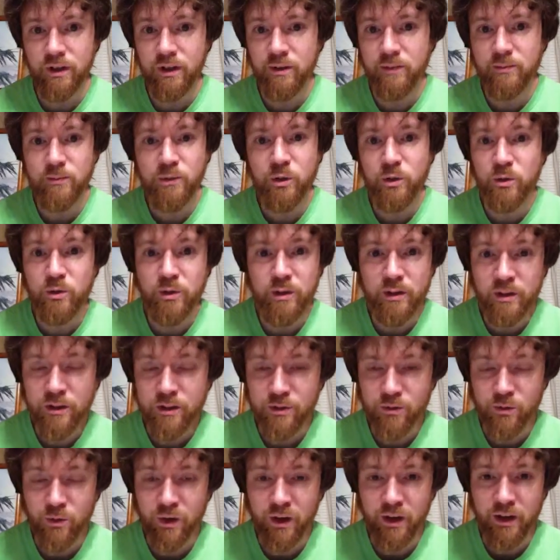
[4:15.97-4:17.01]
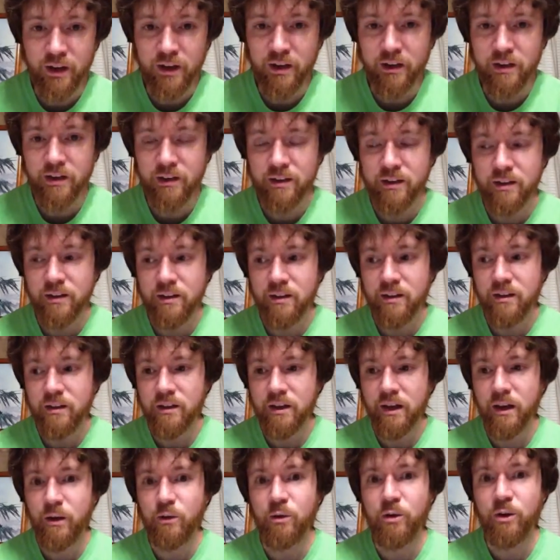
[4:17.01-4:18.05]
I'm doing this way.
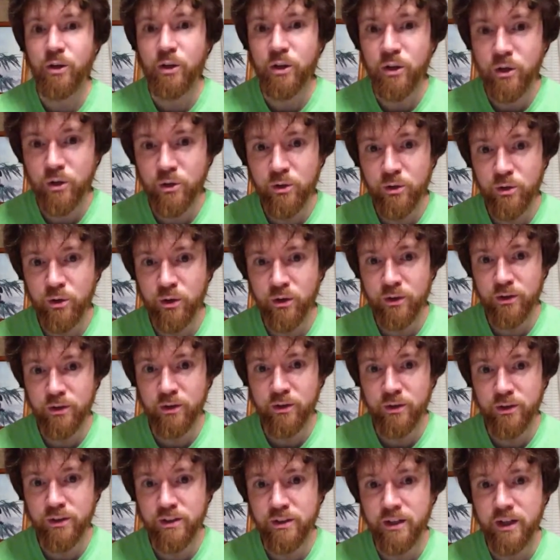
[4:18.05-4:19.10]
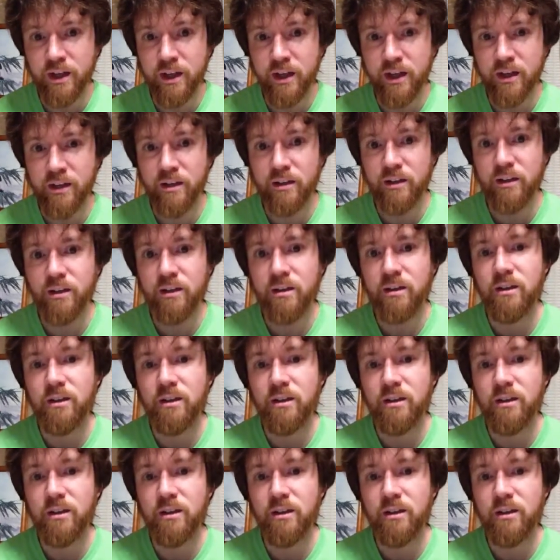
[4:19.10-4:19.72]
How are you doing today?